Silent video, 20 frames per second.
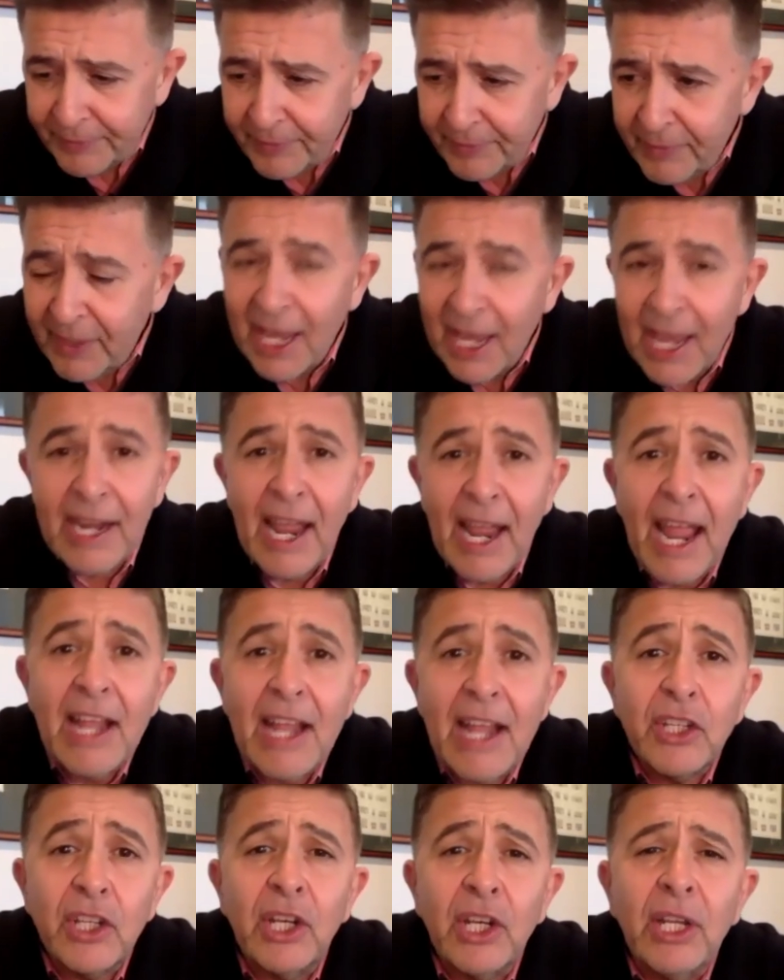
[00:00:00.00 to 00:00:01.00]

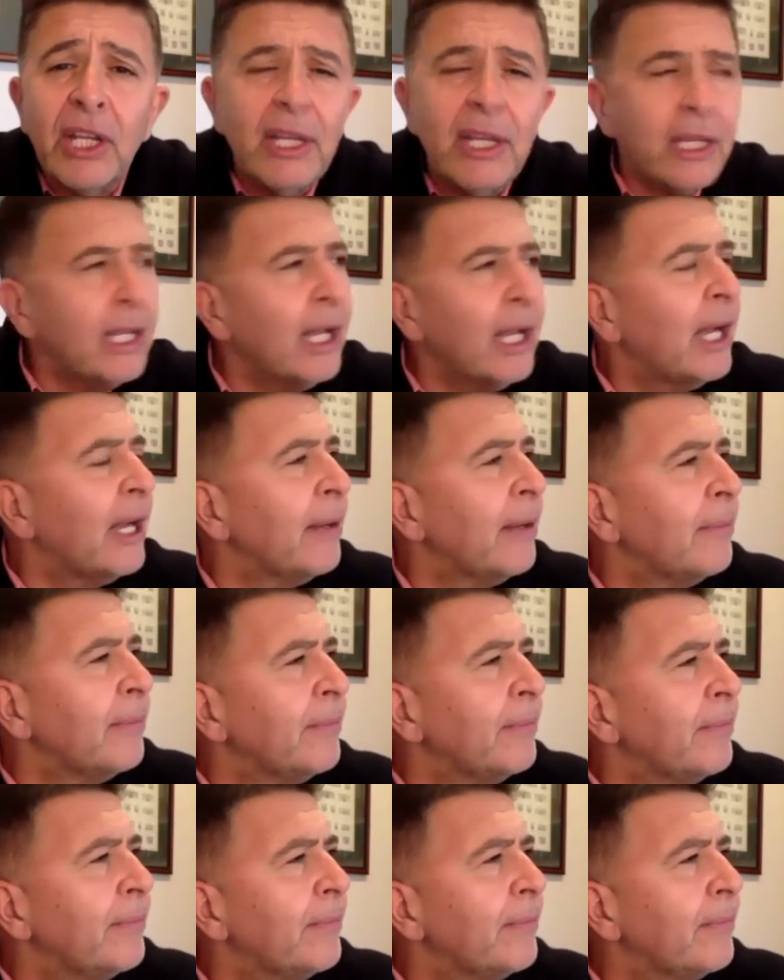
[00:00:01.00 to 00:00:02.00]
Anthony
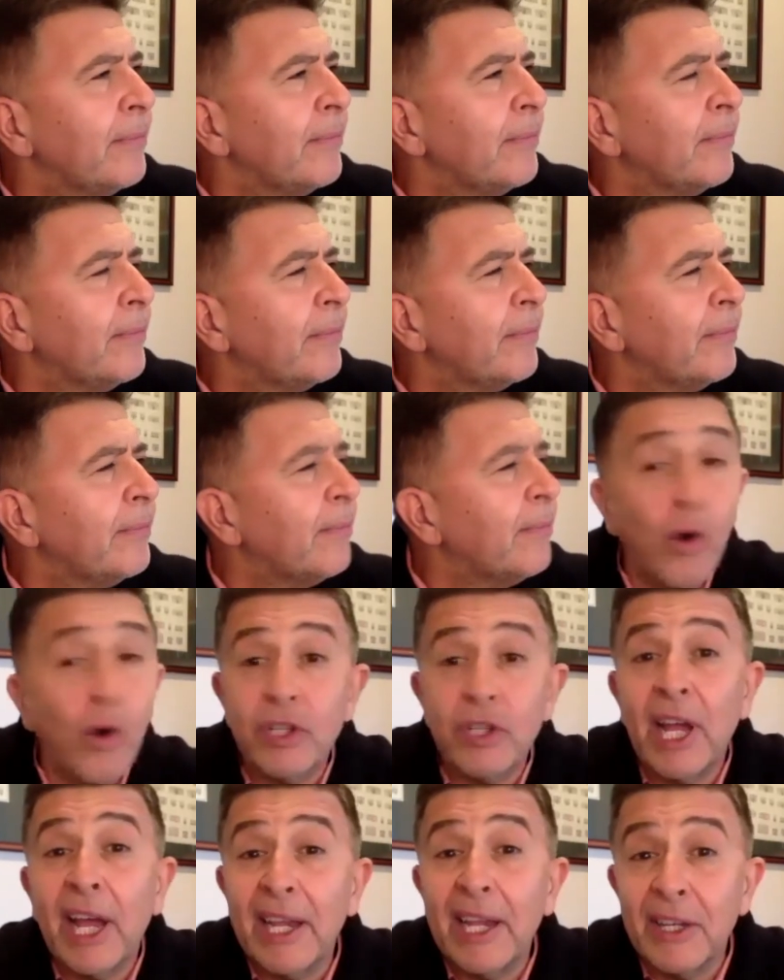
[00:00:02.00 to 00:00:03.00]

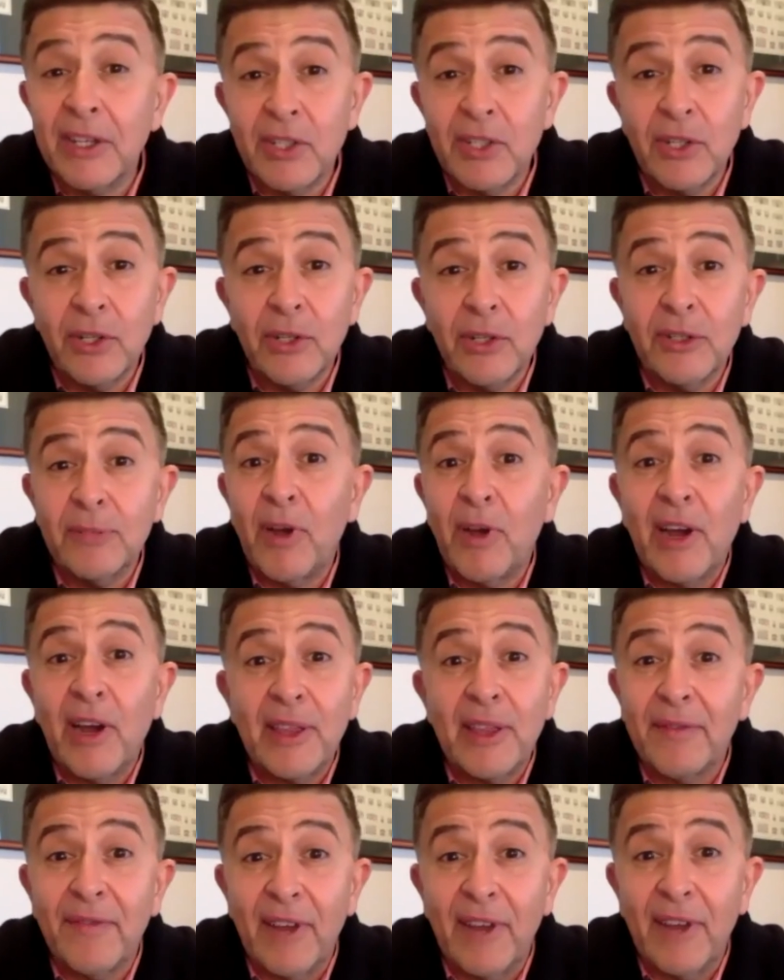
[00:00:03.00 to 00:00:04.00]
Bourdain too, my
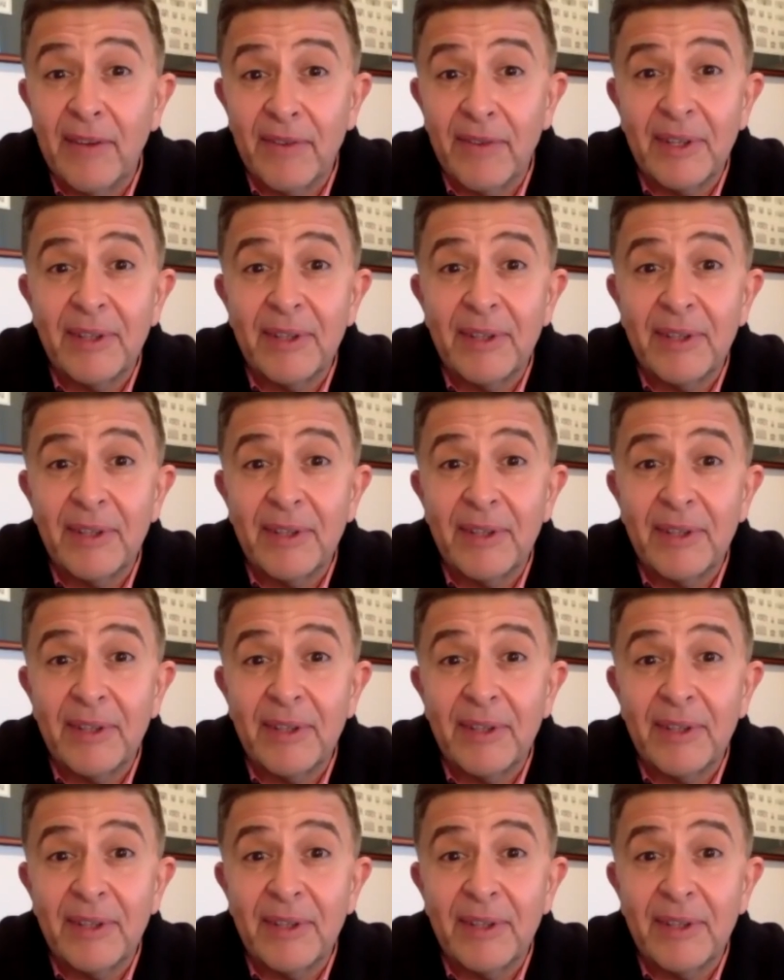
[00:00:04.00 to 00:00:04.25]
other favourite